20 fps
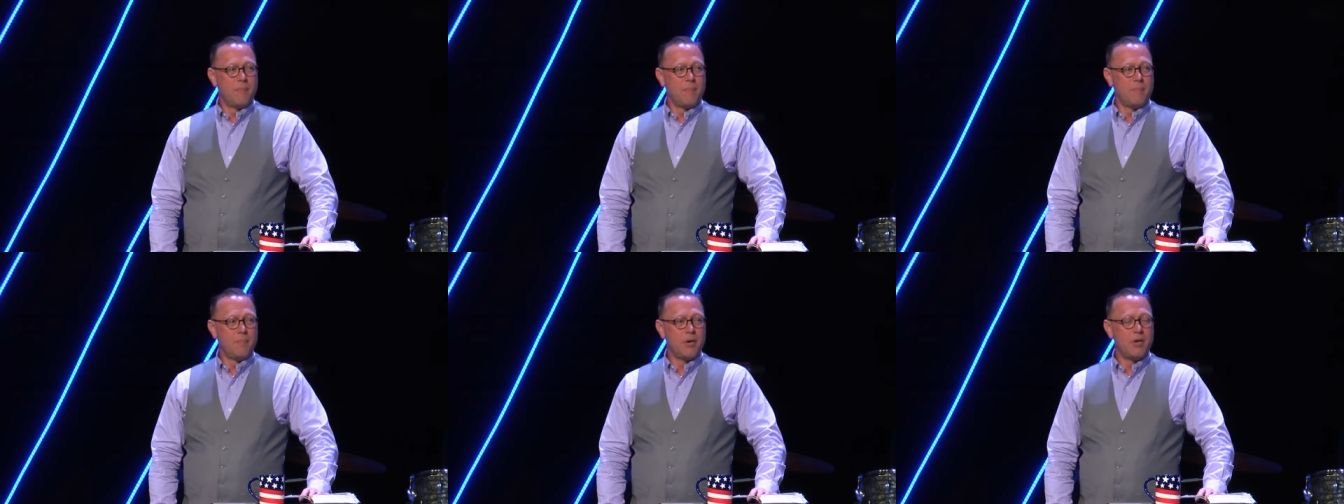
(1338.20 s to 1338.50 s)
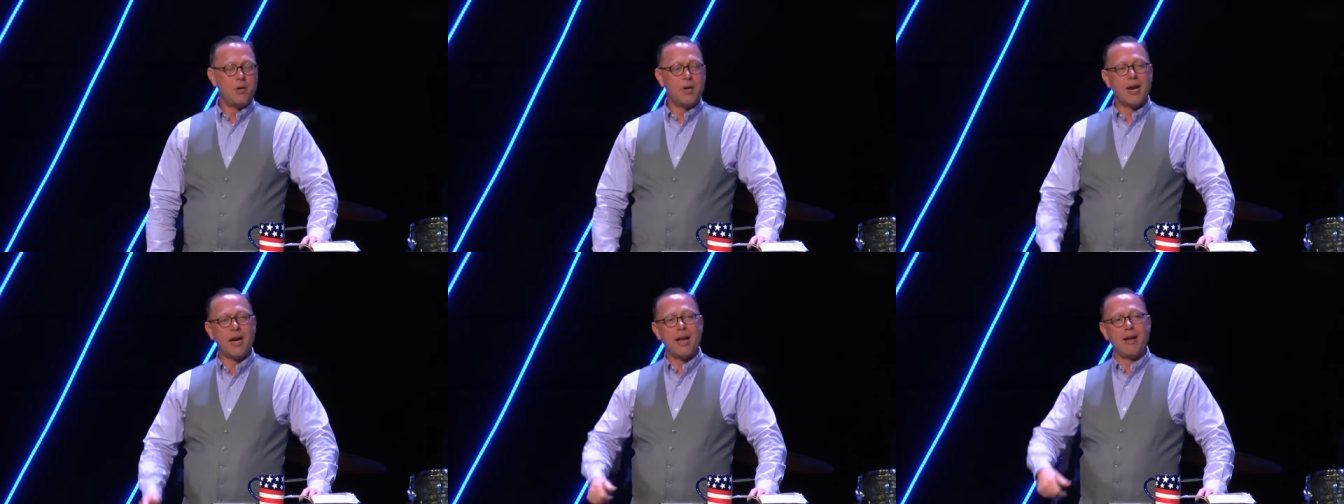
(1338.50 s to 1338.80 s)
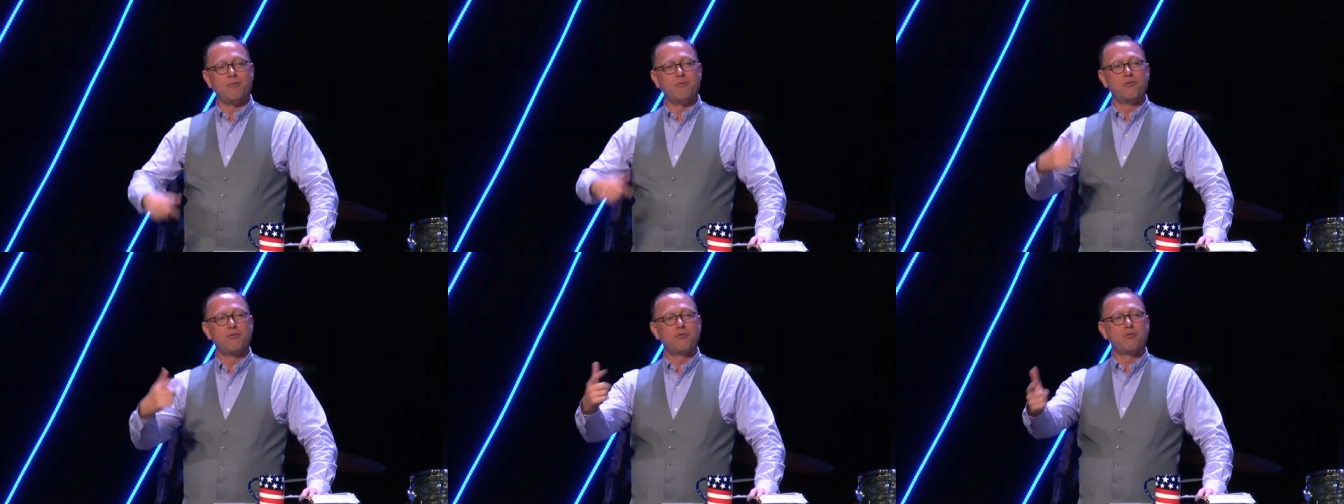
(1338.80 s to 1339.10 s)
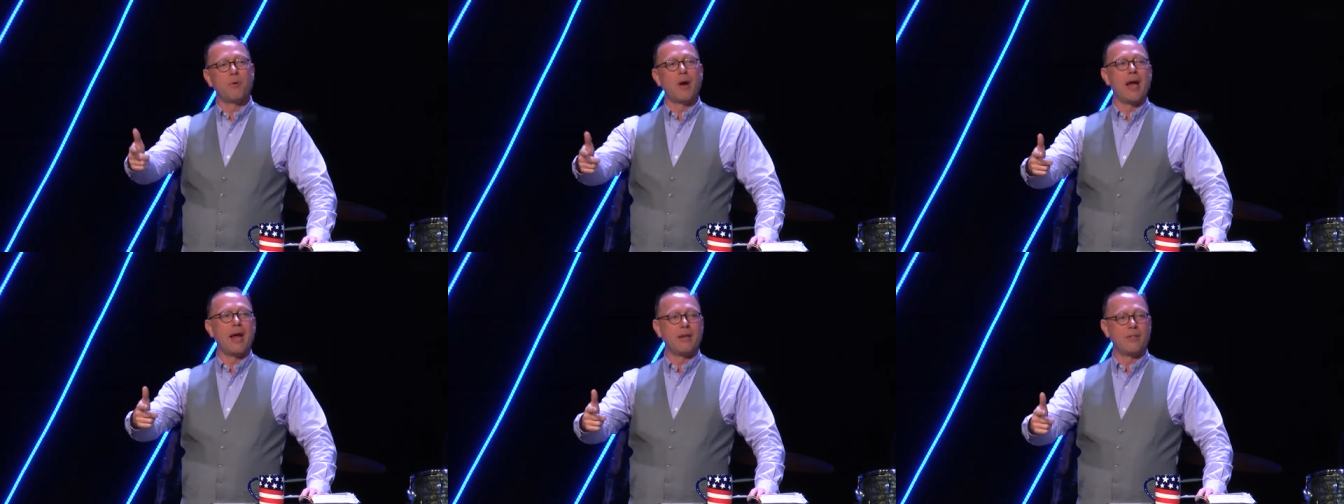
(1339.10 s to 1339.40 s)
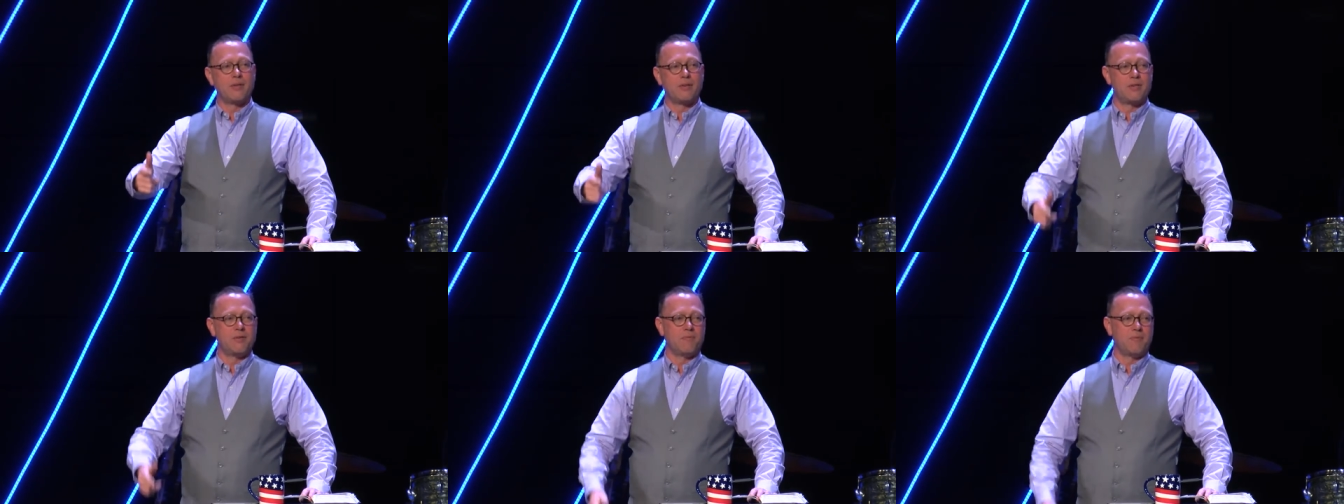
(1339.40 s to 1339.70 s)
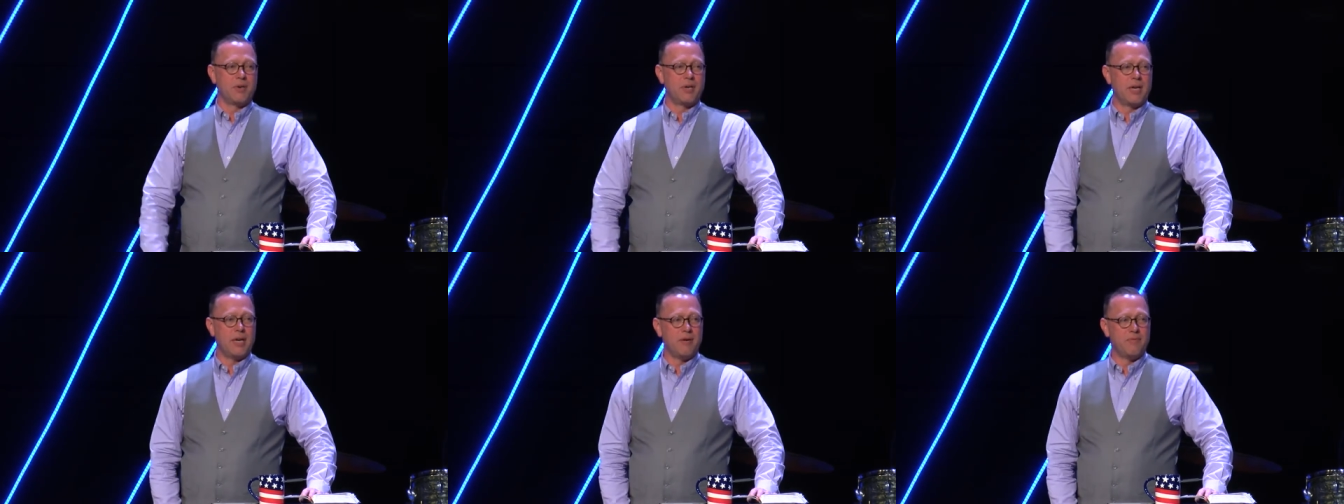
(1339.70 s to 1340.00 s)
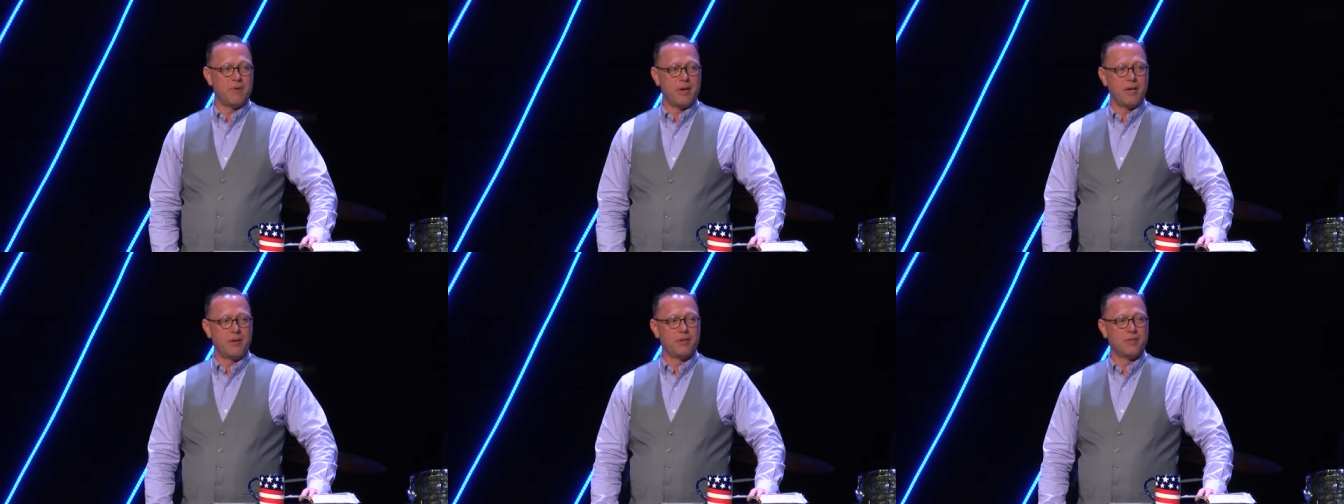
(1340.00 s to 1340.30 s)
But you got to have strength to
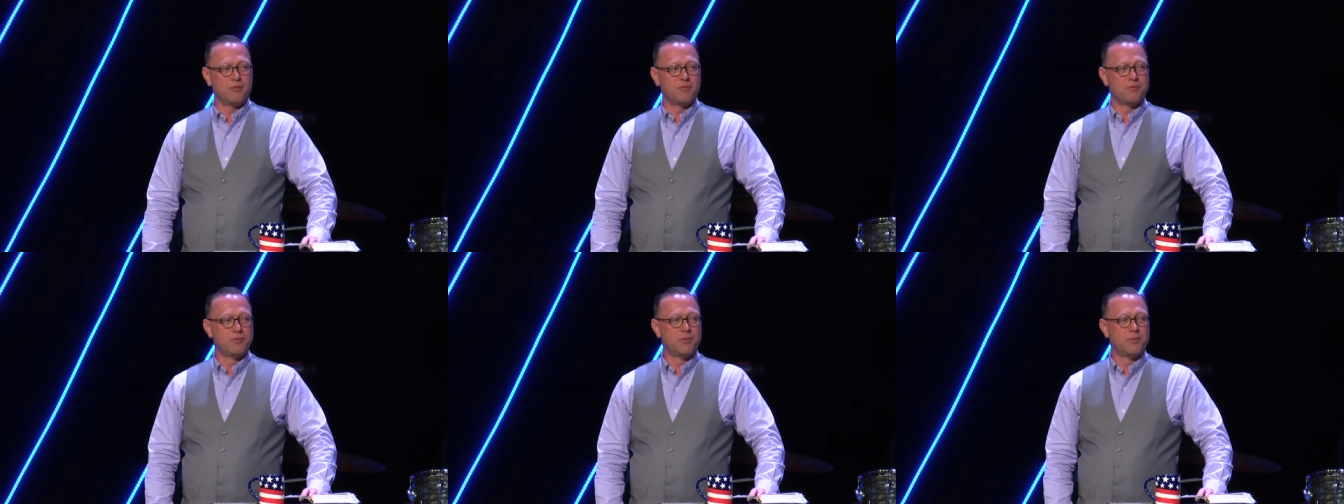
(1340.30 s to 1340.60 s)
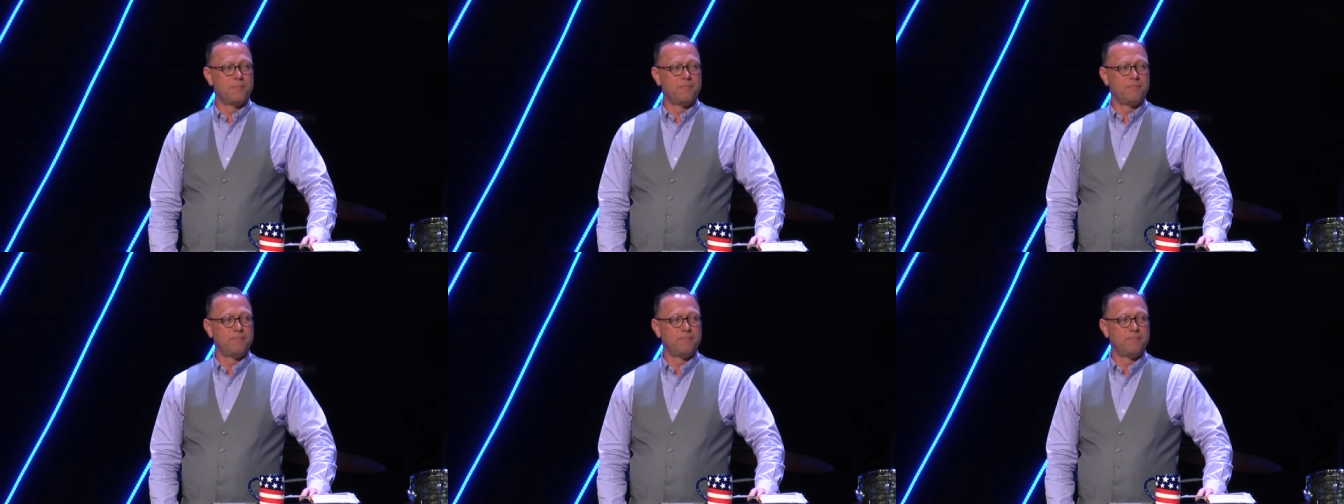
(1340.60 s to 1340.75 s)
forgive others